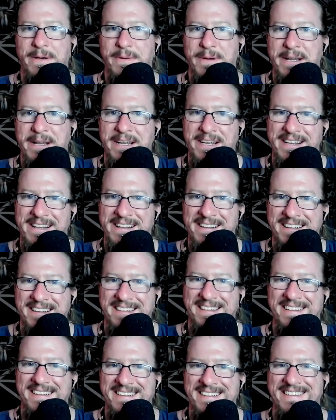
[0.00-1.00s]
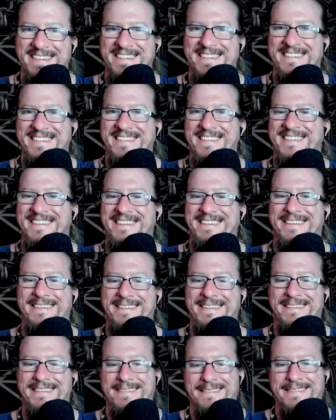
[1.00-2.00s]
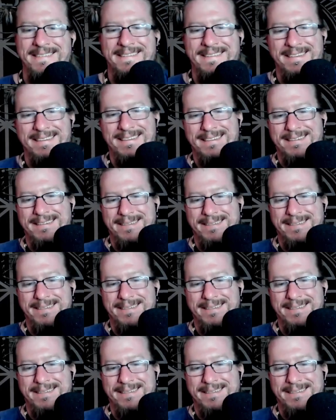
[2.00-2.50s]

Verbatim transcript: way. You have the power. You have the control to